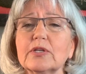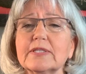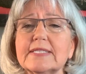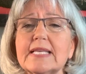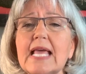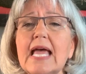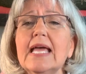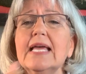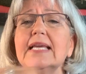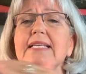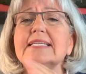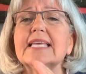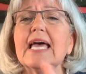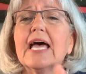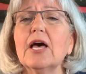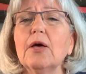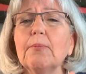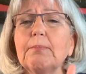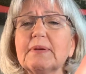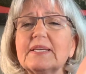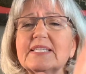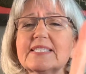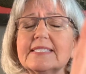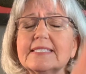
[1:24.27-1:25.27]
to help
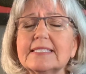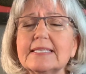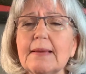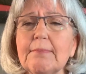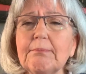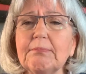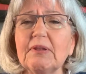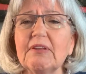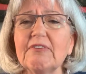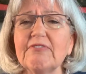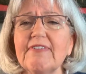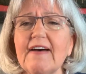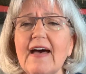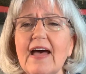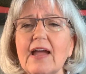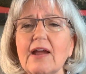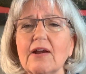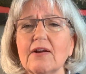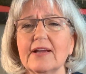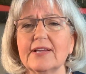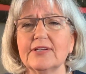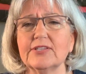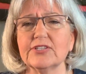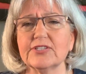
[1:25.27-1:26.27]
us simplify
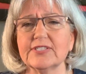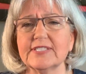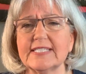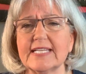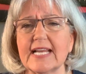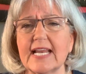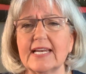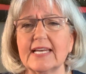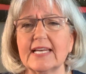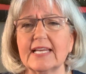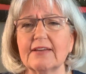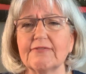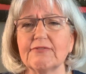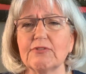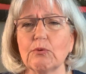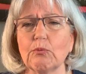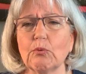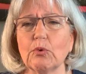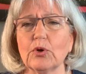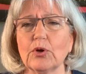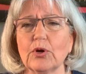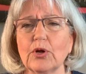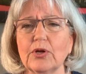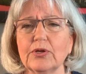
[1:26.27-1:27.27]
our understanding of the
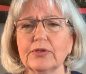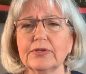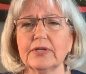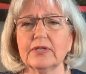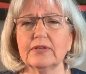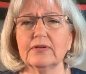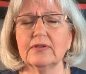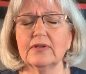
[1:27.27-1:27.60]
world.